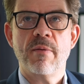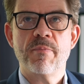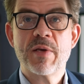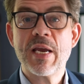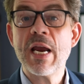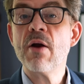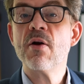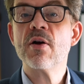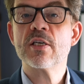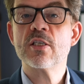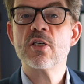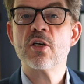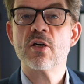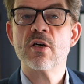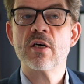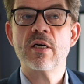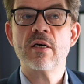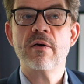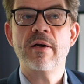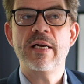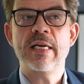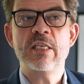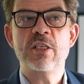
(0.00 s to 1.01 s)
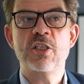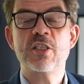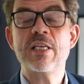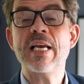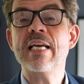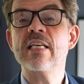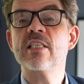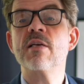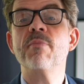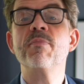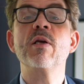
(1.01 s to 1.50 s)
character is
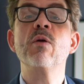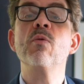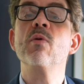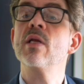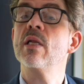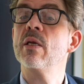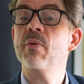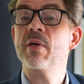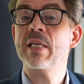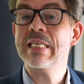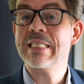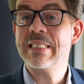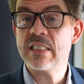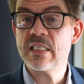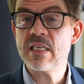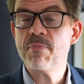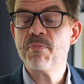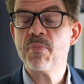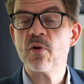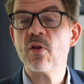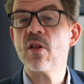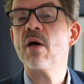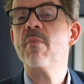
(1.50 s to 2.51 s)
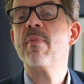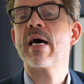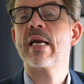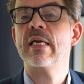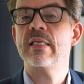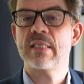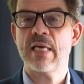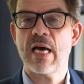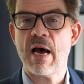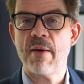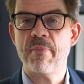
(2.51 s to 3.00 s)
saying something really, really simple about a
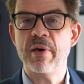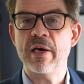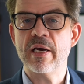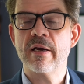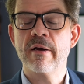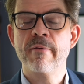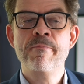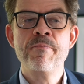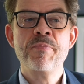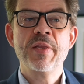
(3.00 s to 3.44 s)
topic.